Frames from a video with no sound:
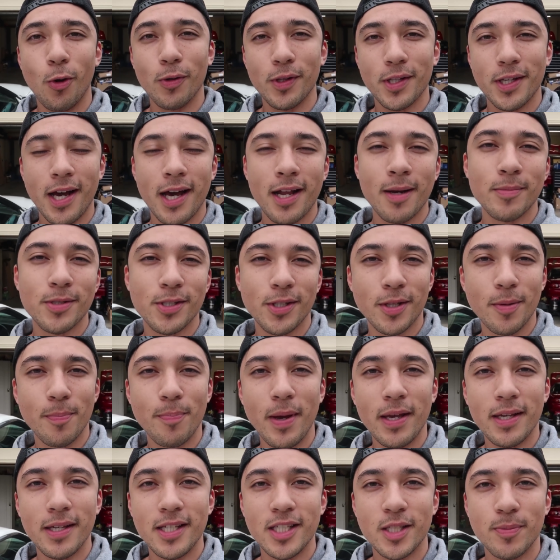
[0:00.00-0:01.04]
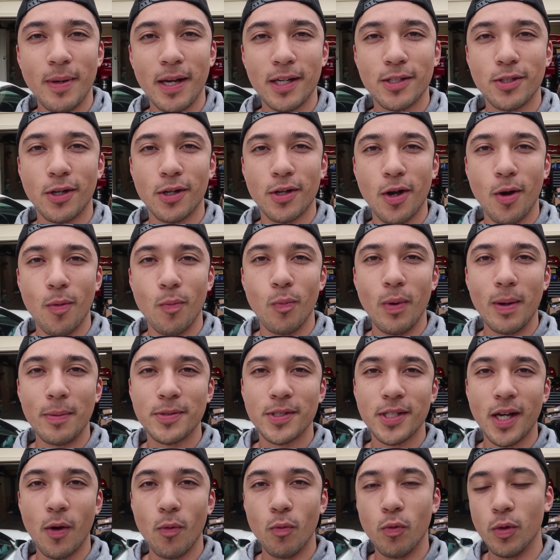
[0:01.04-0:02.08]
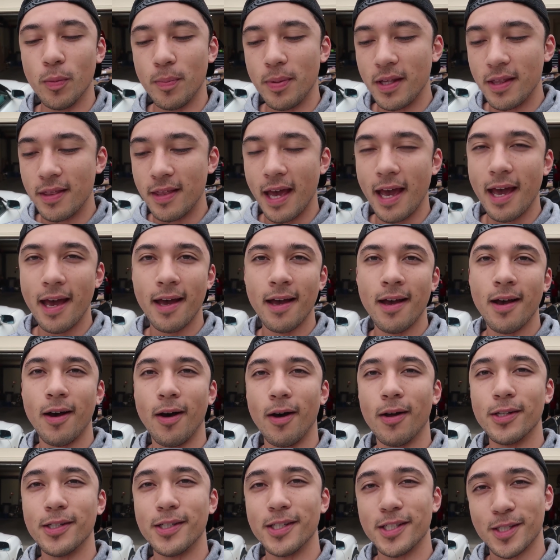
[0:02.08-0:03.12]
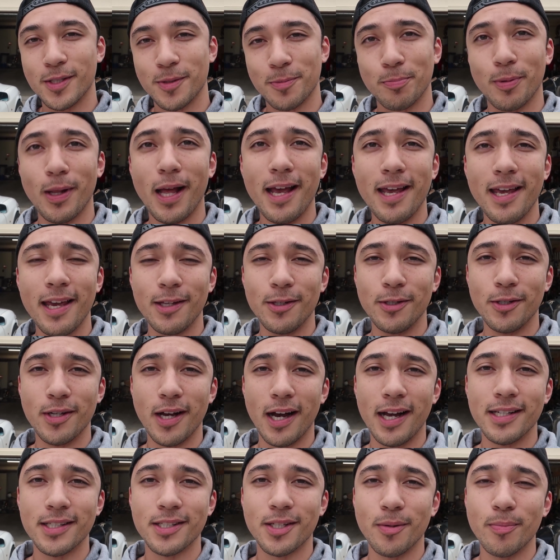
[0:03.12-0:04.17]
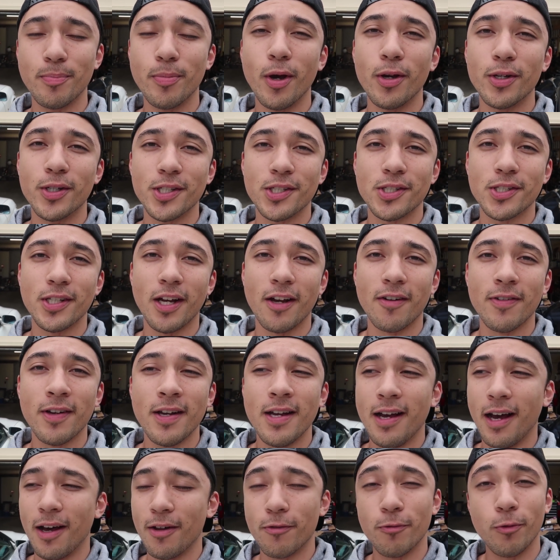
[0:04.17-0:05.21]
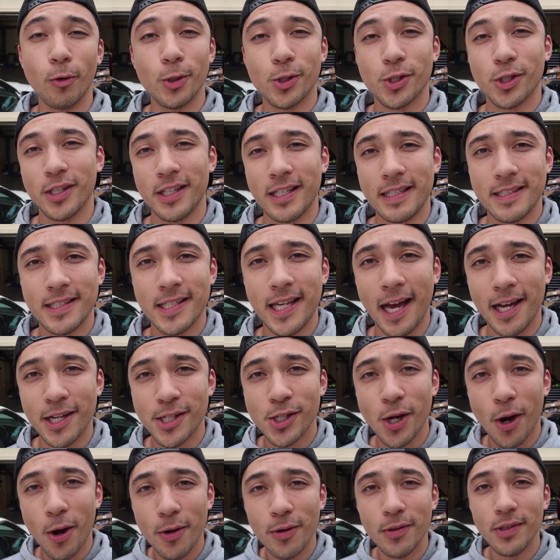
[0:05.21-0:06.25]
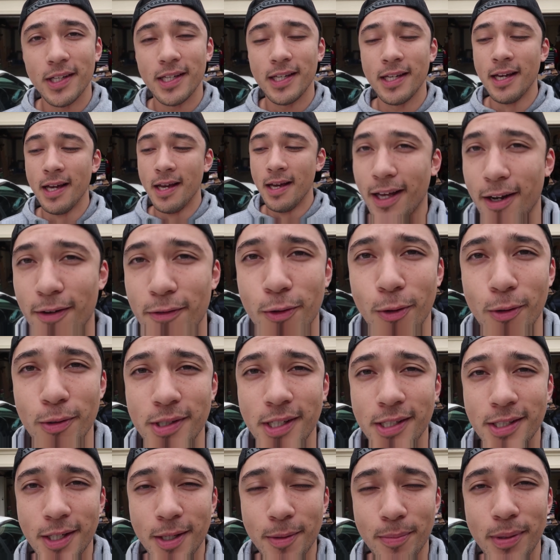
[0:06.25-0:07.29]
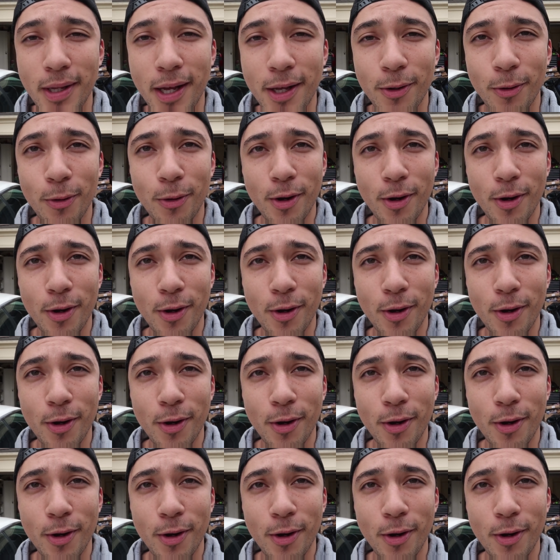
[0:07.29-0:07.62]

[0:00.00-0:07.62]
all the items on the benkyspec.com website will be there on display, and you guys can purchase stuff. Unfortunately, it's cash only. That of course doesn't apply to